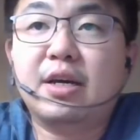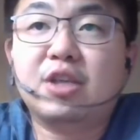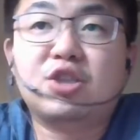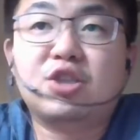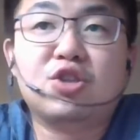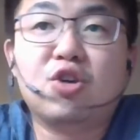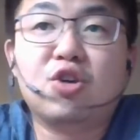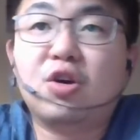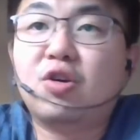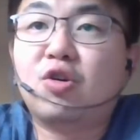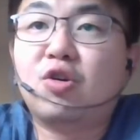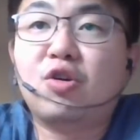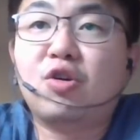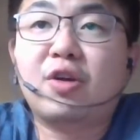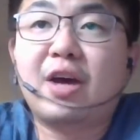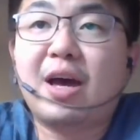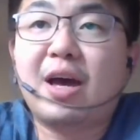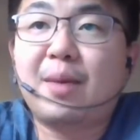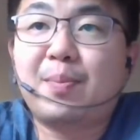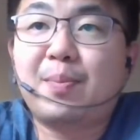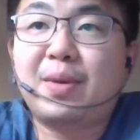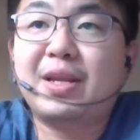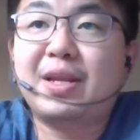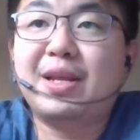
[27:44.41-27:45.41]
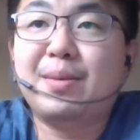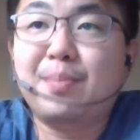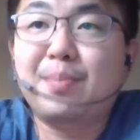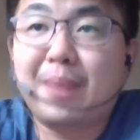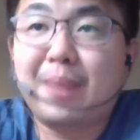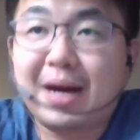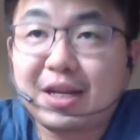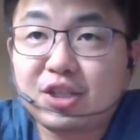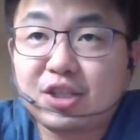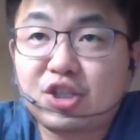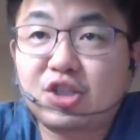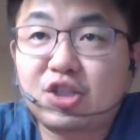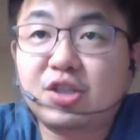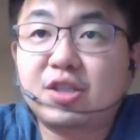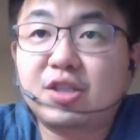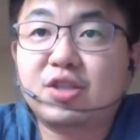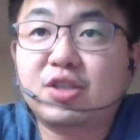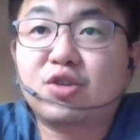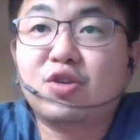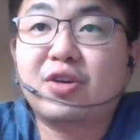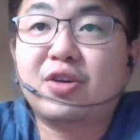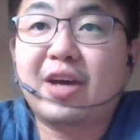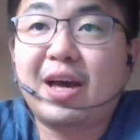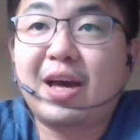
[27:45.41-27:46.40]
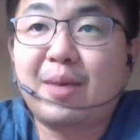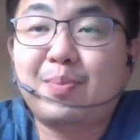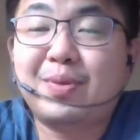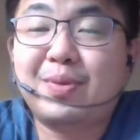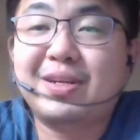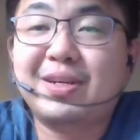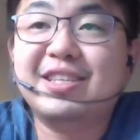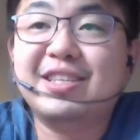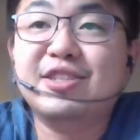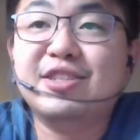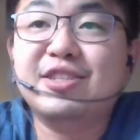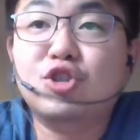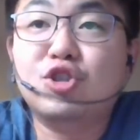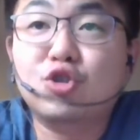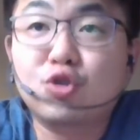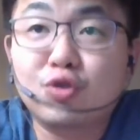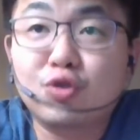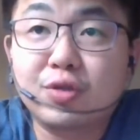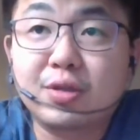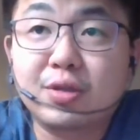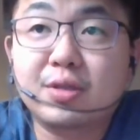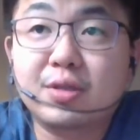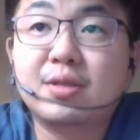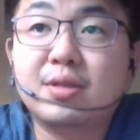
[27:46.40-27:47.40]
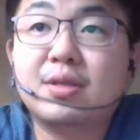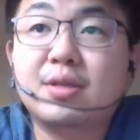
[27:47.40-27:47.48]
It's not going to happen in March. It's going to happen in June,